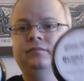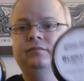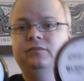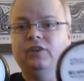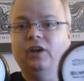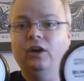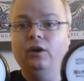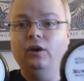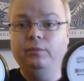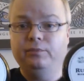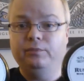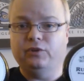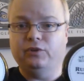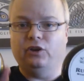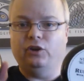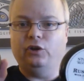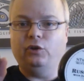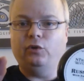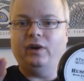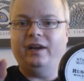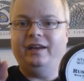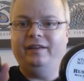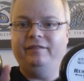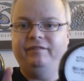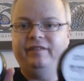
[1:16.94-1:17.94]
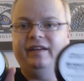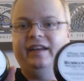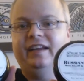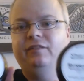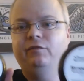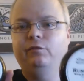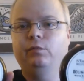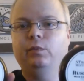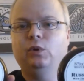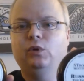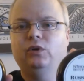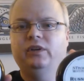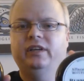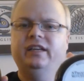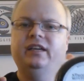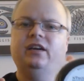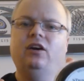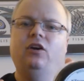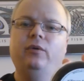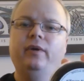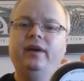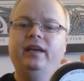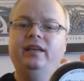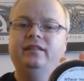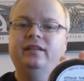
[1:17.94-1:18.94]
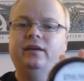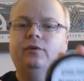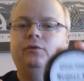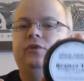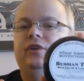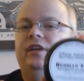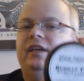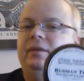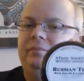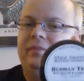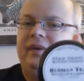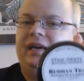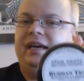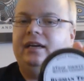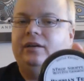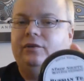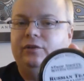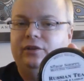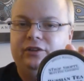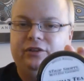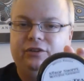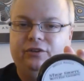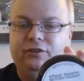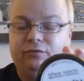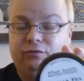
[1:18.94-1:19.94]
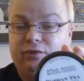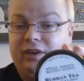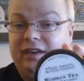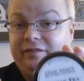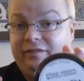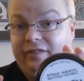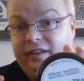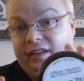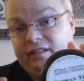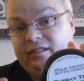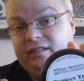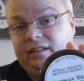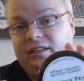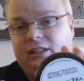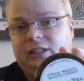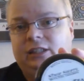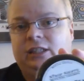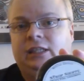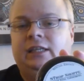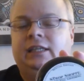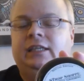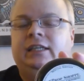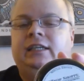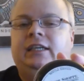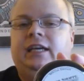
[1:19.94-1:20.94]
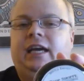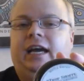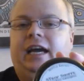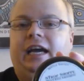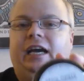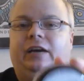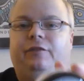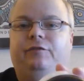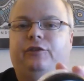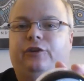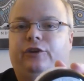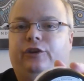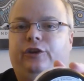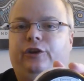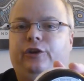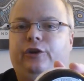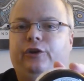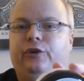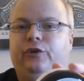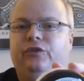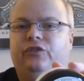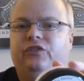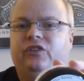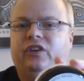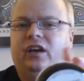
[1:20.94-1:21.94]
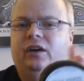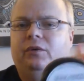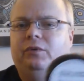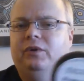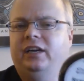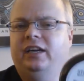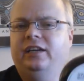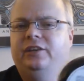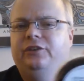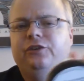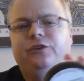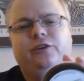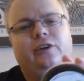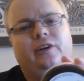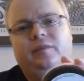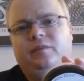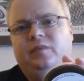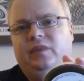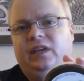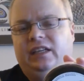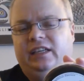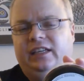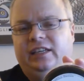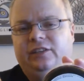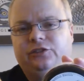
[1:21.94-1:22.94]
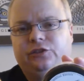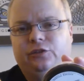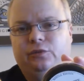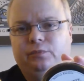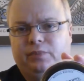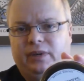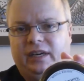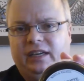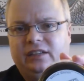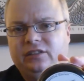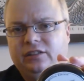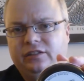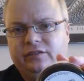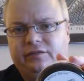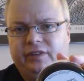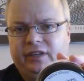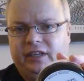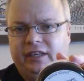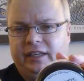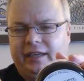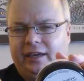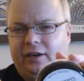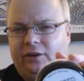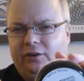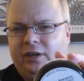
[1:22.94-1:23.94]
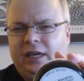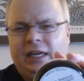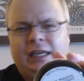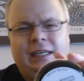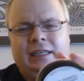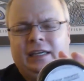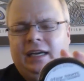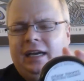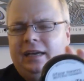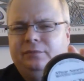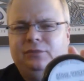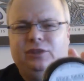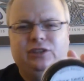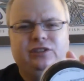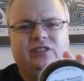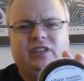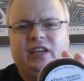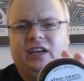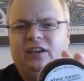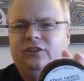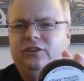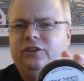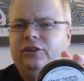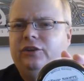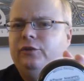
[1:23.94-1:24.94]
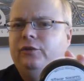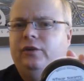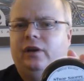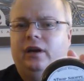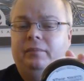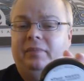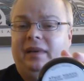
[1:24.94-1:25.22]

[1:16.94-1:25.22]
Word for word: soaps are quite favorable and always I will get back with you and revisit after use. So when I do an initial impressions video, I'm just telling you